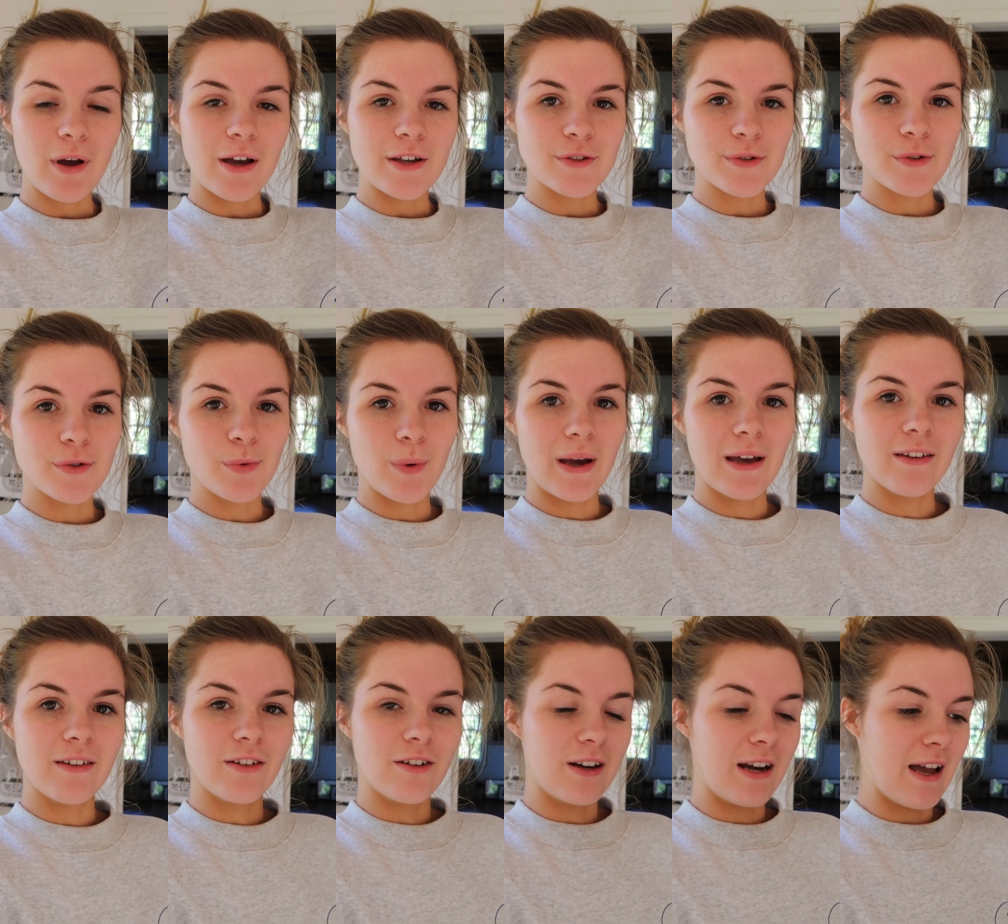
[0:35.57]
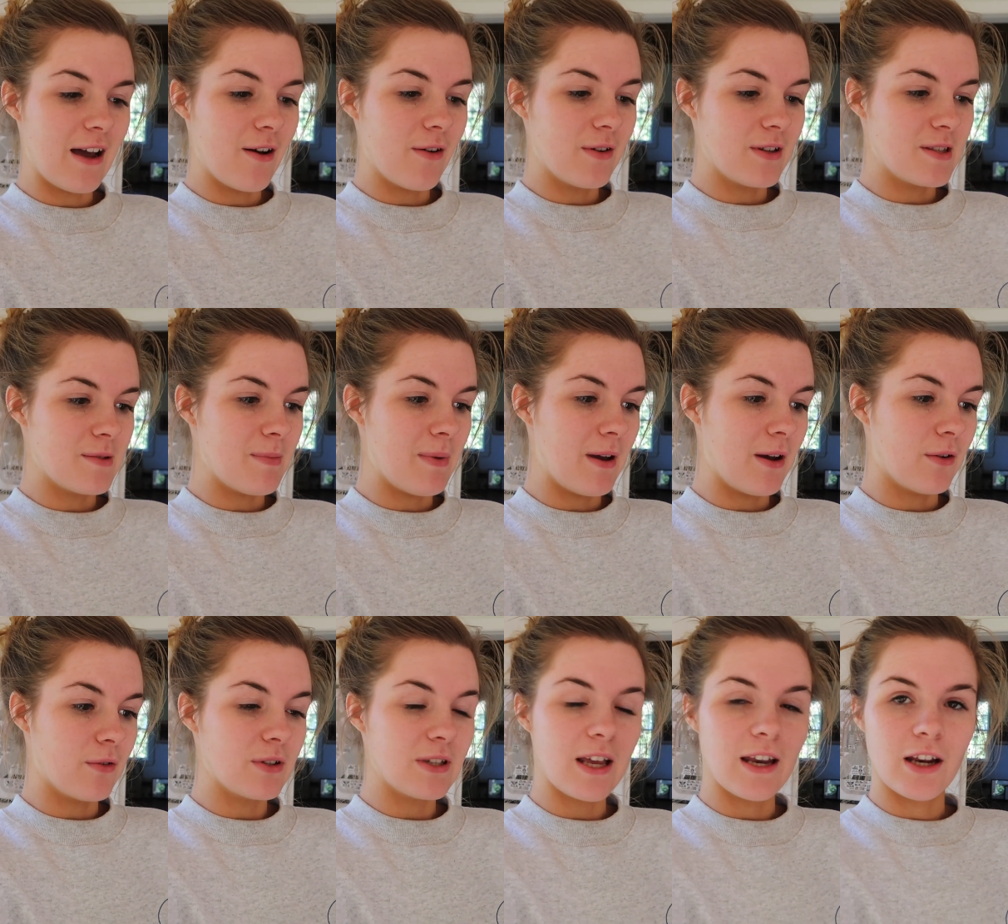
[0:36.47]
you guys? It's a while later now. It's
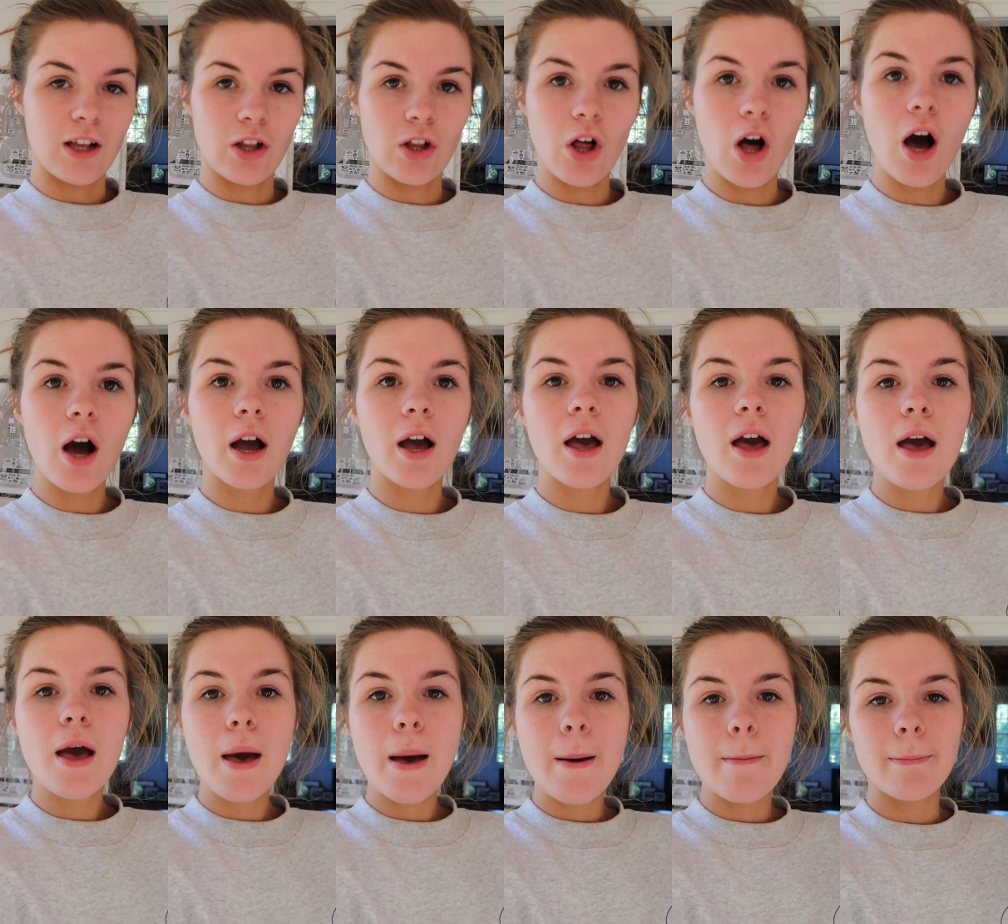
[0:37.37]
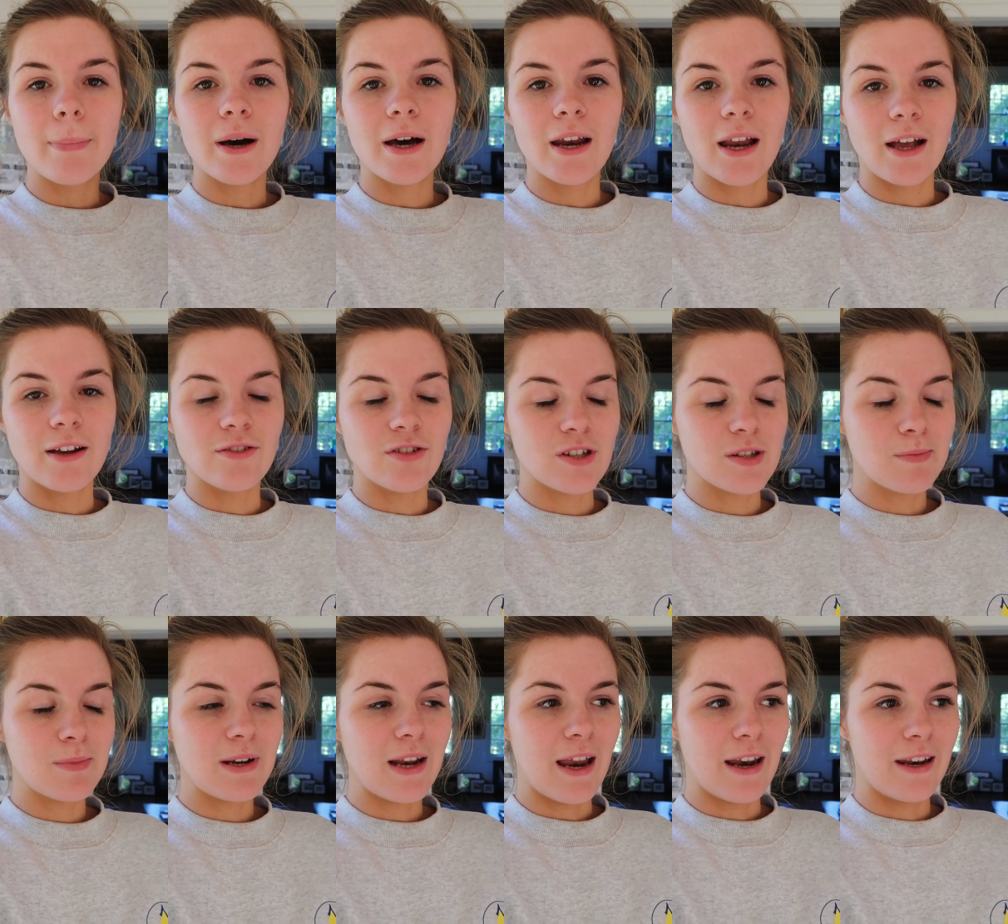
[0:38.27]
about 10 o'clock, but I've
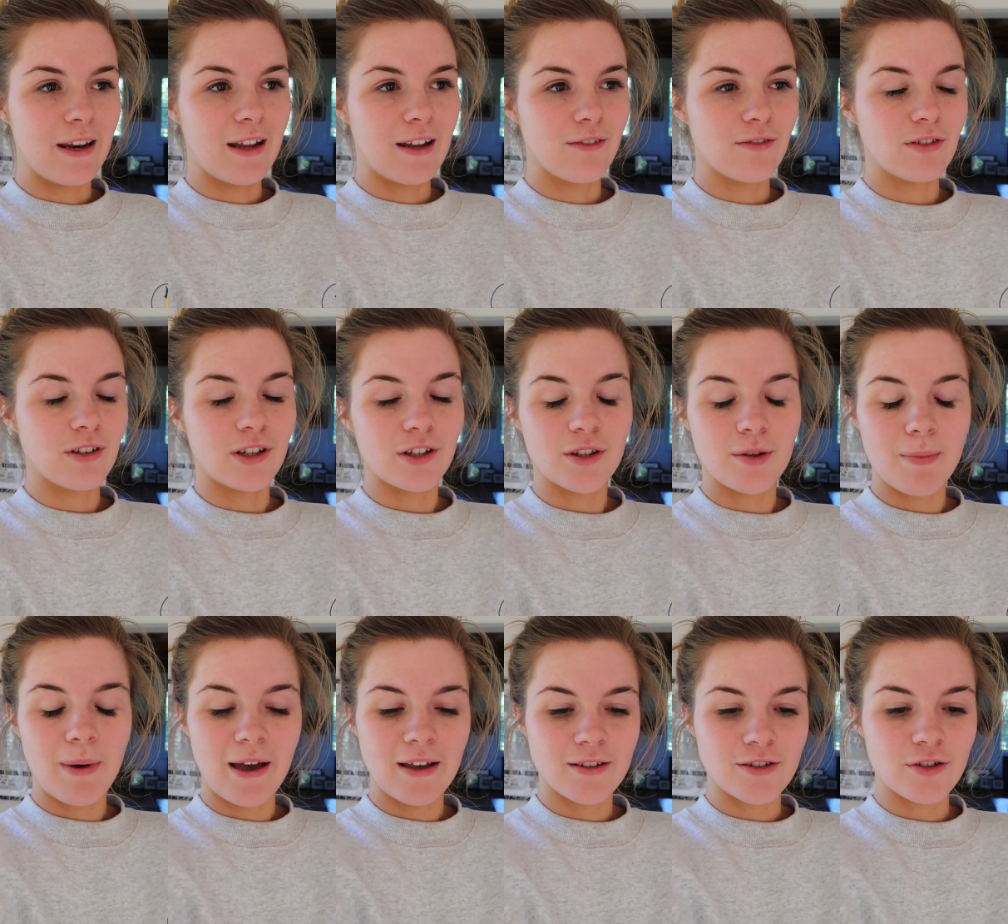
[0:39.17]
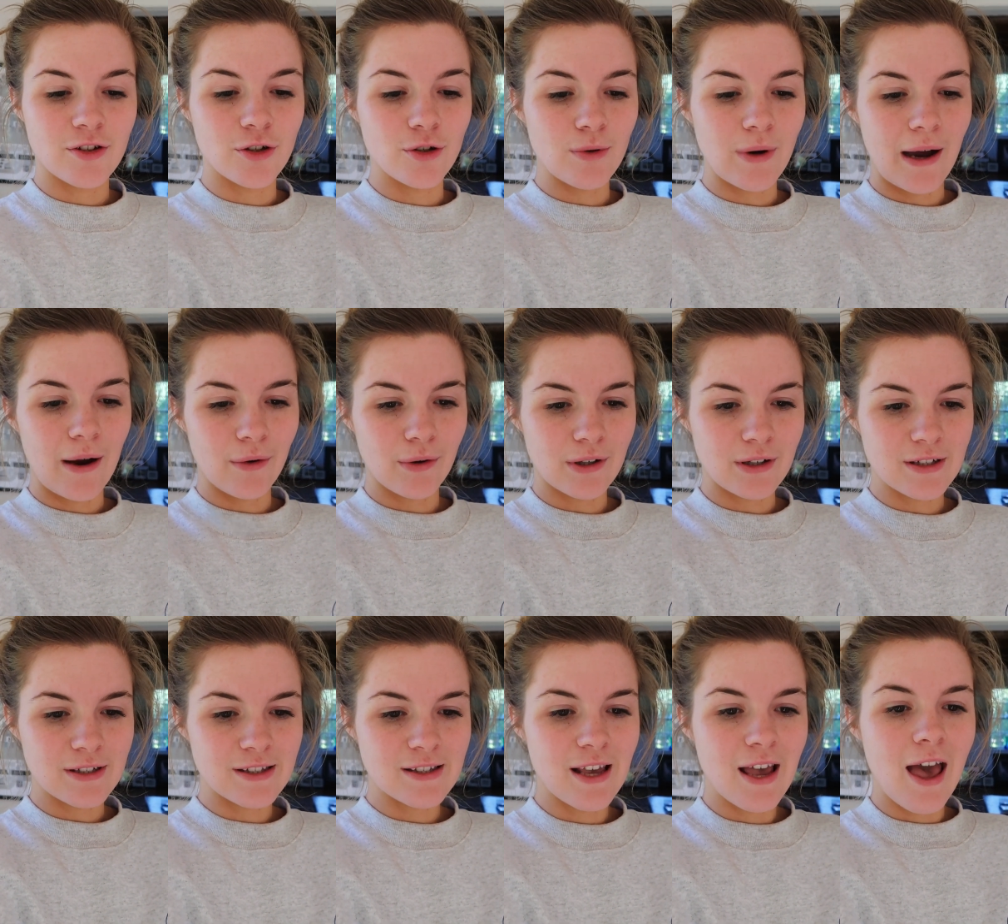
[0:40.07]
just been editing for like the past 2
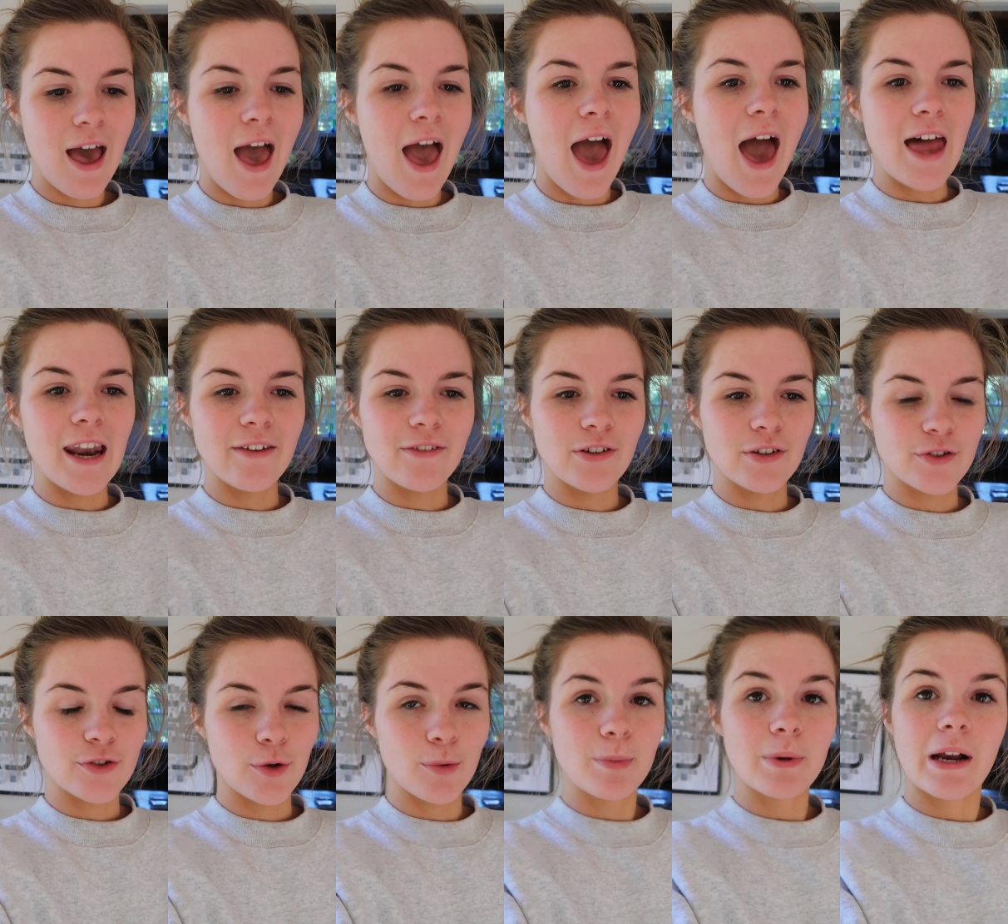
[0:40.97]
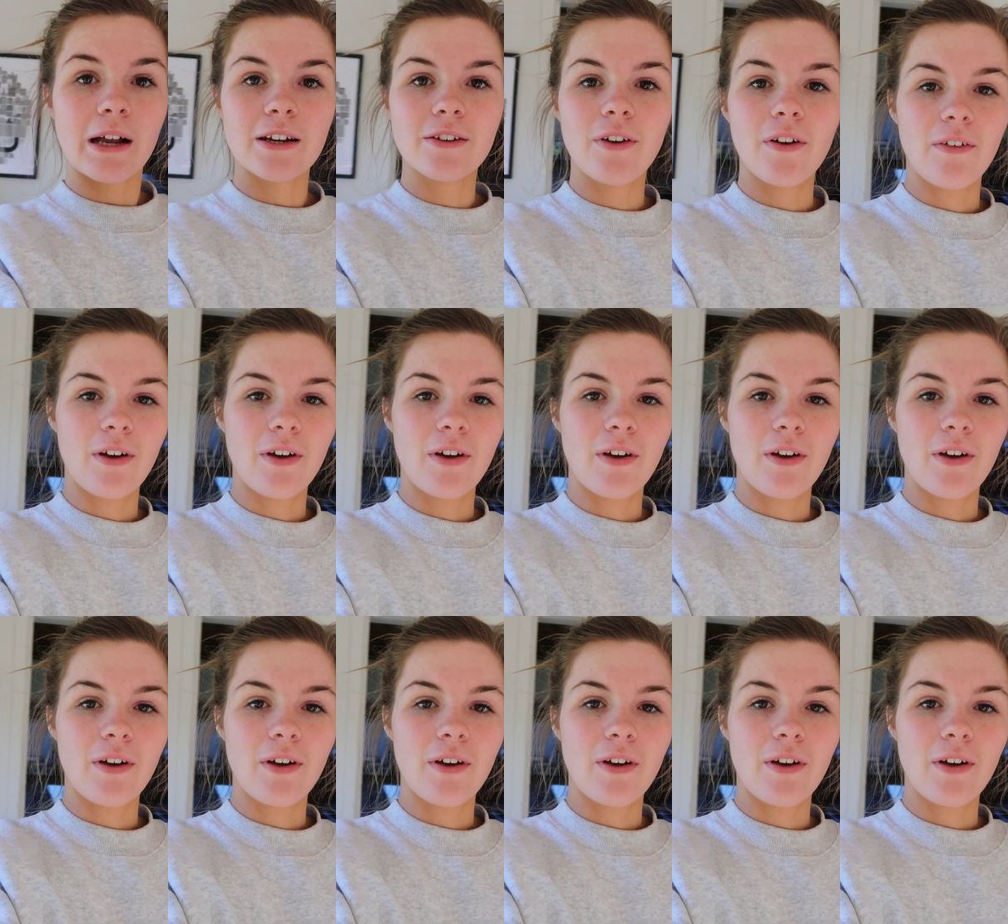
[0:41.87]
hours, and I feel so productive.